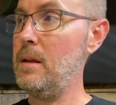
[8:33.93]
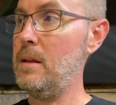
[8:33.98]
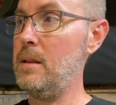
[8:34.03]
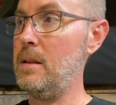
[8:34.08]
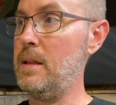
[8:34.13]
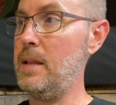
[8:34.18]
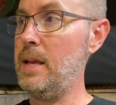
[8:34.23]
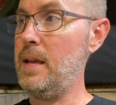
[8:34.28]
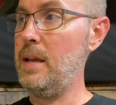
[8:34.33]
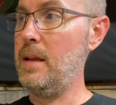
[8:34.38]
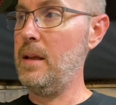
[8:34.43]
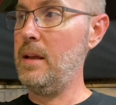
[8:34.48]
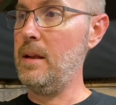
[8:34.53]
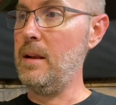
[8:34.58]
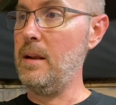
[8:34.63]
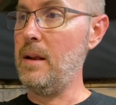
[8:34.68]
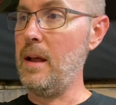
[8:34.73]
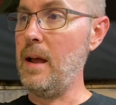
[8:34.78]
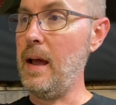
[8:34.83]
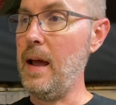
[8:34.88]

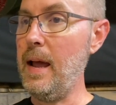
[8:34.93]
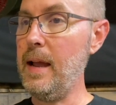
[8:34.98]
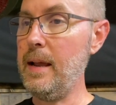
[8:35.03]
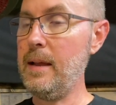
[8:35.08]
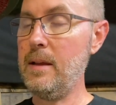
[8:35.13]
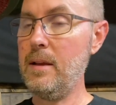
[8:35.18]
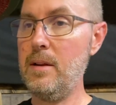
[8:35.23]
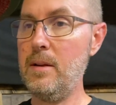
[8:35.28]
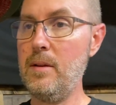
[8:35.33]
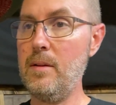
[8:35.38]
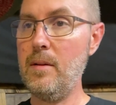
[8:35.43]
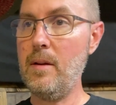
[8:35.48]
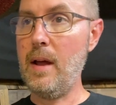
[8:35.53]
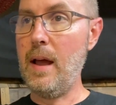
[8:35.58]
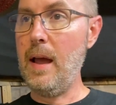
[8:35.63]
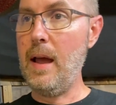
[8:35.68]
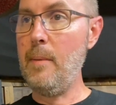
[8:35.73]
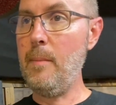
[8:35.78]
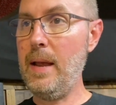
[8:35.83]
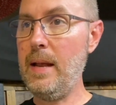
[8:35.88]
that
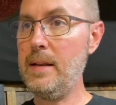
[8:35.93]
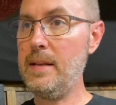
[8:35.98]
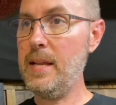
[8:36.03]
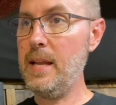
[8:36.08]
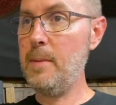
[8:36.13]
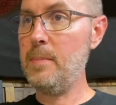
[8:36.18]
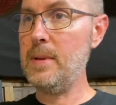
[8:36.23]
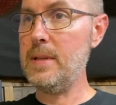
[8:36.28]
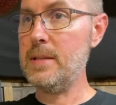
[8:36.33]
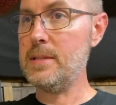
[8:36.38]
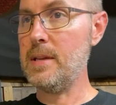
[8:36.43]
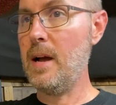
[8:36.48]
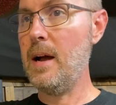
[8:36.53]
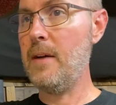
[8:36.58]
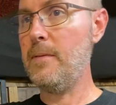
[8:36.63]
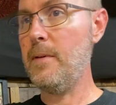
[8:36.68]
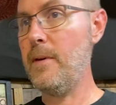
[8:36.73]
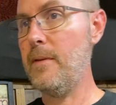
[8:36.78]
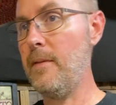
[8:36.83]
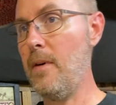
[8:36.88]
I made templates
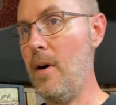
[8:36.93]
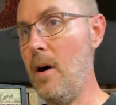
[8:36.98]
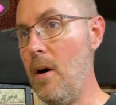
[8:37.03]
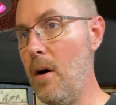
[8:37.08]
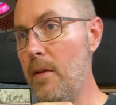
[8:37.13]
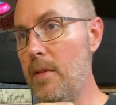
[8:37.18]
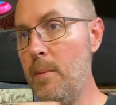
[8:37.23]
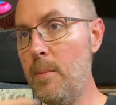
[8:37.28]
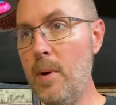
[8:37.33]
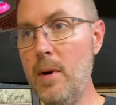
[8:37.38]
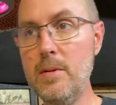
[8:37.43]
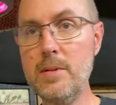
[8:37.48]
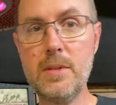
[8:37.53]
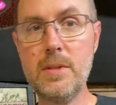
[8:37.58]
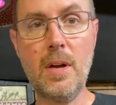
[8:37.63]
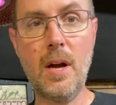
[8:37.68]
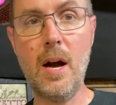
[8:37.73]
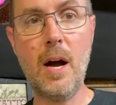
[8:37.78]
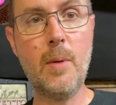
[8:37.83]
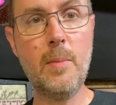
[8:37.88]
off of all the most
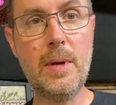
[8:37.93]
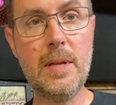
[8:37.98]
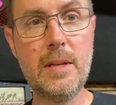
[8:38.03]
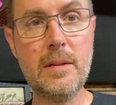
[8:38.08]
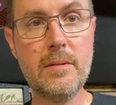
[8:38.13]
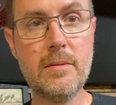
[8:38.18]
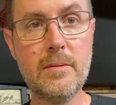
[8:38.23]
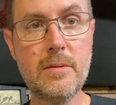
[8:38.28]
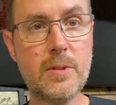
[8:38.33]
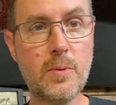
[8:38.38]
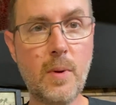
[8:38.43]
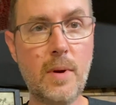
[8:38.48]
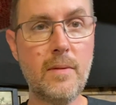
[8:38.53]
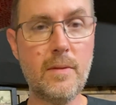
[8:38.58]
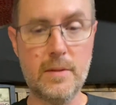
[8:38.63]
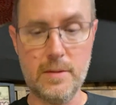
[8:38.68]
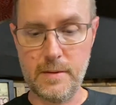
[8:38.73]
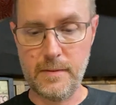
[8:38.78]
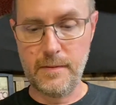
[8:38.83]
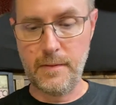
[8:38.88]
common
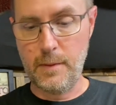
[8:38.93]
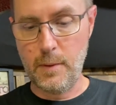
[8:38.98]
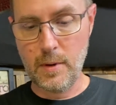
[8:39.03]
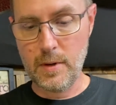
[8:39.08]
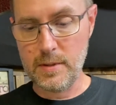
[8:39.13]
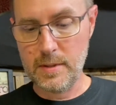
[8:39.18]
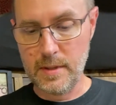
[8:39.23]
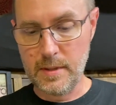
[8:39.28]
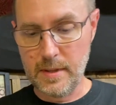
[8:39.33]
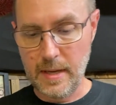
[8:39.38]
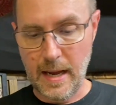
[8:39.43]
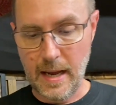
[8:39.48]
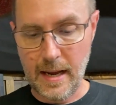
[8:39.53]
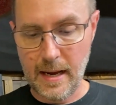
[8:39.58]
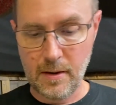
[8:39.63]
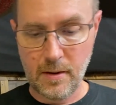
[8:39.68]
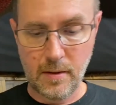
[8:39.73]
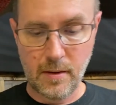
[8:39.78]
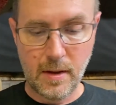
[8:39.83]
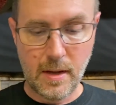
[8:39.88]
swivels: Forza,
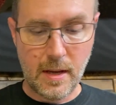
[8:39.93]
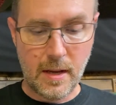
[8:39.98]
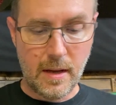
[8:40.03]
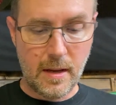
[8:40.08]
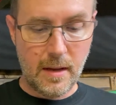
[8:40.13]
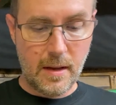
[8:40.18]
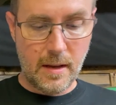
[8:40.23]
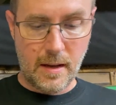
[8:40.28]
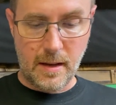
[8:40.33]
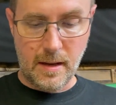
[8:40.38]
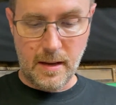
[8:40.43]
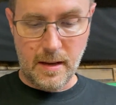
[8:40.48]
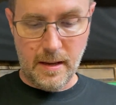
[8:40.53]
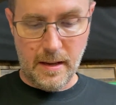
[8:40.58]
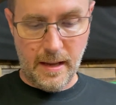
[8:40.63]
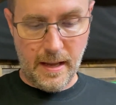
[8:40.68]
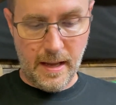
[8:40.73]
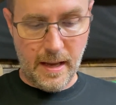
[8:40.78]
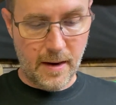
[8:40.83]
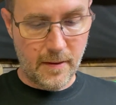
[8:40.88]
Title,
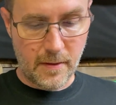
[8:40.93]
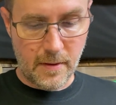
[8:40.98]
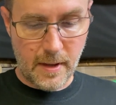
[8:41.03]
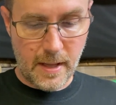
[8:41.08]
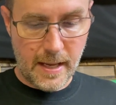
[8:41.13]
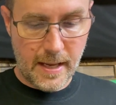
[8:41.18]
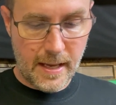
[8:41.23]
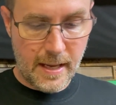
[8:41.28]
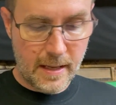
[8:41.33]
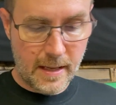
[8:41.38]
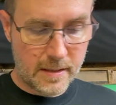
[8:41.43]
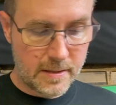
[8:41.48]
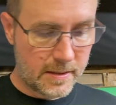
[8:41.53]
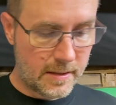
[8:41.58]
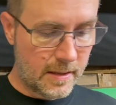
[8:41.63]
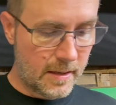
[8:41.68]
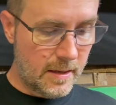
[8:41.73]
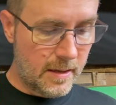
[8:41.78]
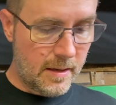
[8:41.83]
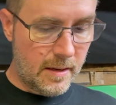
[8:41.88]
Everlast,
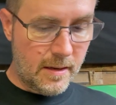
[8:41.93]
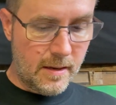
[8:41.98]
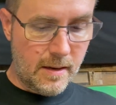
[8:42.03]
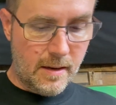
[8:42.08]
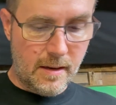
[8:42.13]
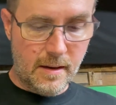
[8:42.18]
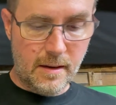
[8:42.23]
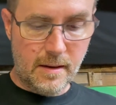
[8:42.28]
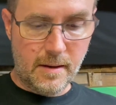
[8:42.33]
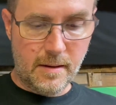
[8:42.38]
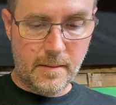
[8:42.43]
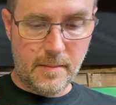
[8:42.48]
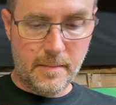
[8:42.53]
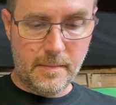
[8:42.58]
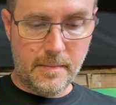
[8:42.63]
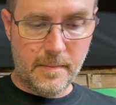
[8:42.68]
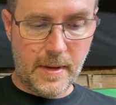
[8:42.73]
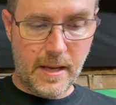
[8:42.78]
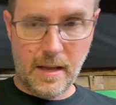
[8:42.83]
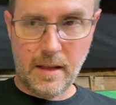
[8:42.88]

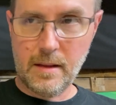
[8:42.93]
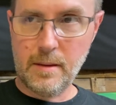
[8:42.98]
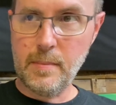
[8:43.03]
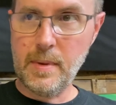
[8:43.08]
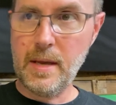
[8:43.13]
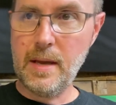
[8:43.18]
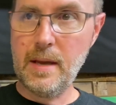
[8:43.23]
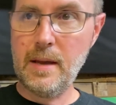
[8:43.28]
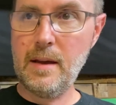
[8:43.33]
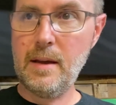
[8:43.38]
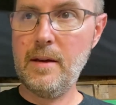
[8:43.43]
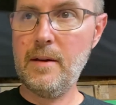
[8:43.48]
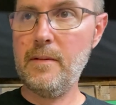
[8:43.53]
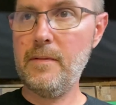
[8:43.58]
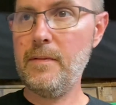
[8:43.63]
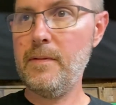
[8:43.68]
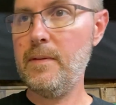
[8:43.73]
LMF,